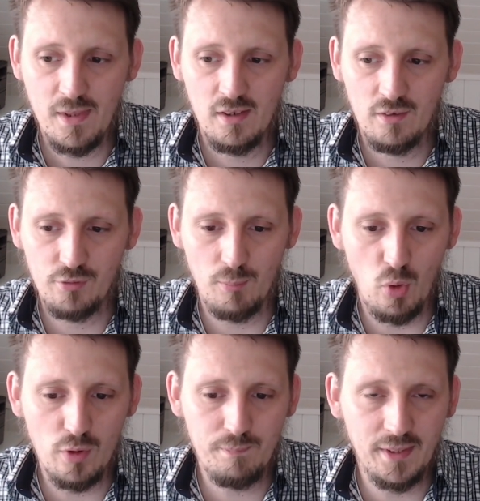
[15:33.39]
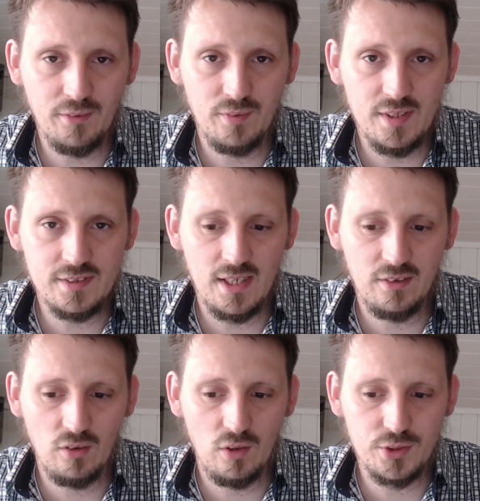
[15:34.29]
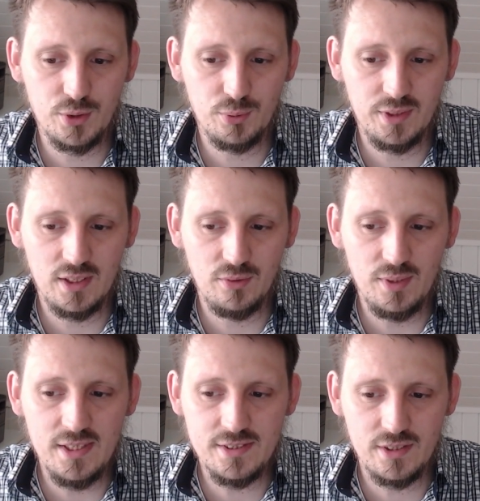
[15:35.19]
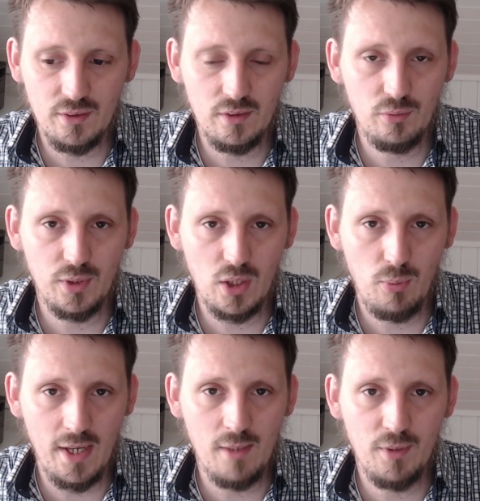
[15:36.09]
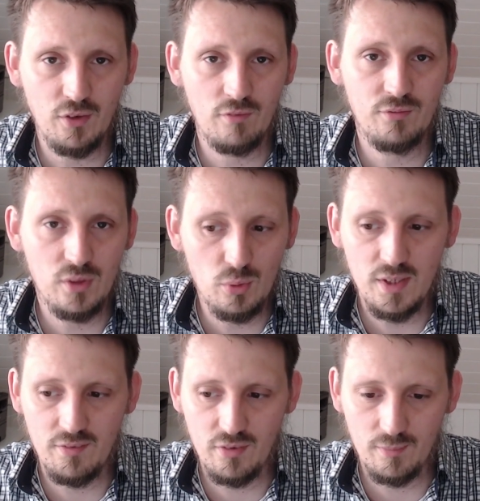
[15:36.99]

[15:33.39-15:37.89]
from old batteries and also decrease the requirement of new lithium.